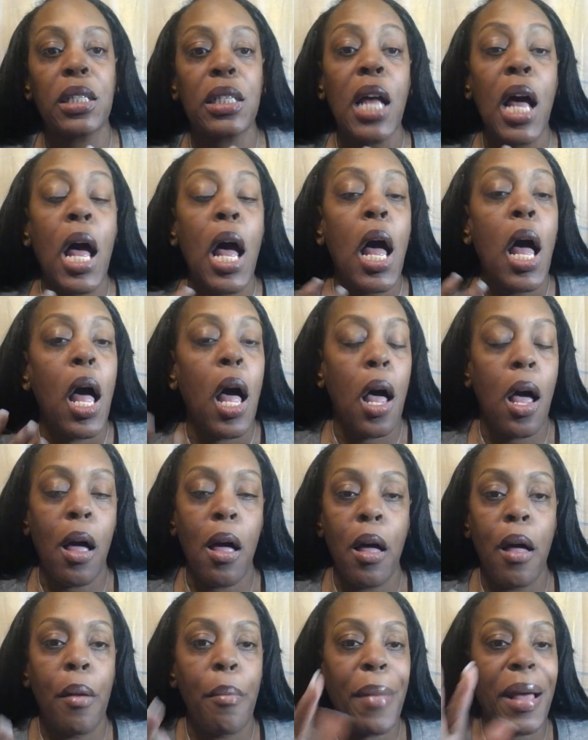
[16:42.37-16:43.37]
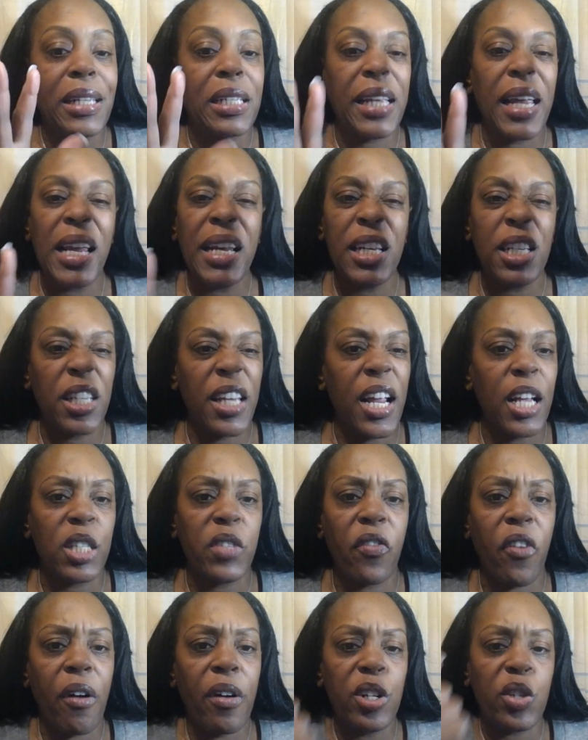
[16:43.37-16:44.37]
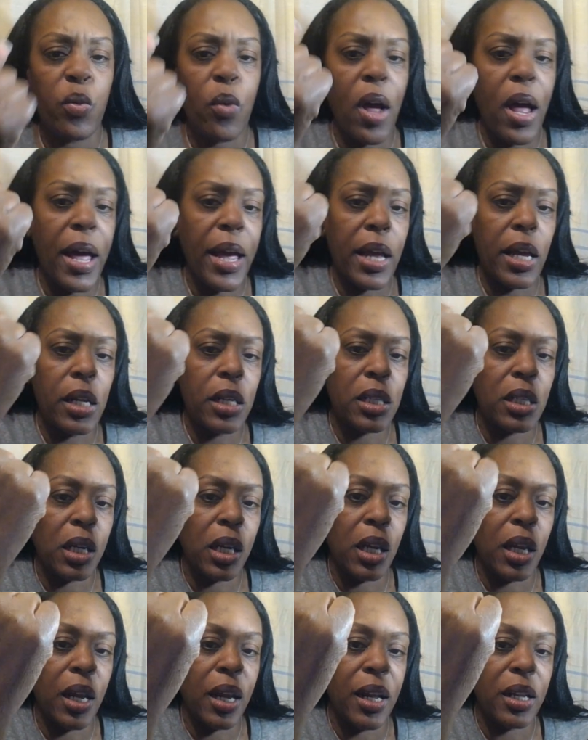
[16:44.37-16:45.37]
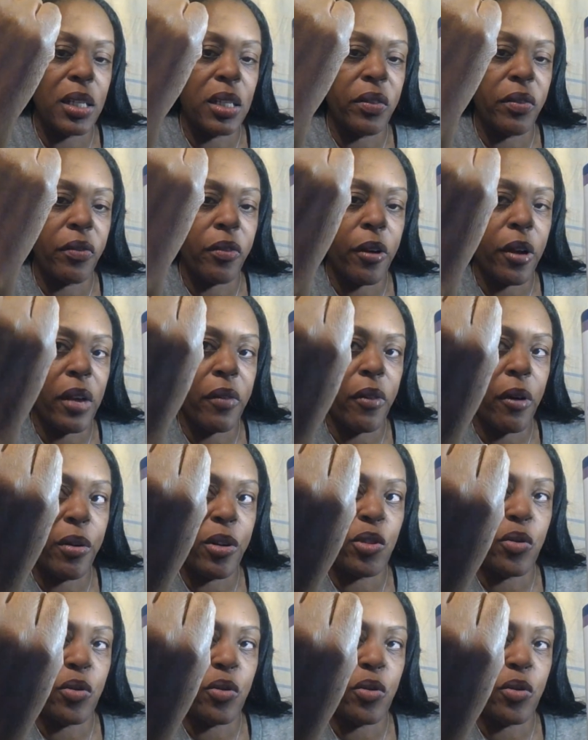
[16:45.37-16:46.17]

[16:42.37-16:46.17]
uh, my skin just gets very dry see it gets very very dry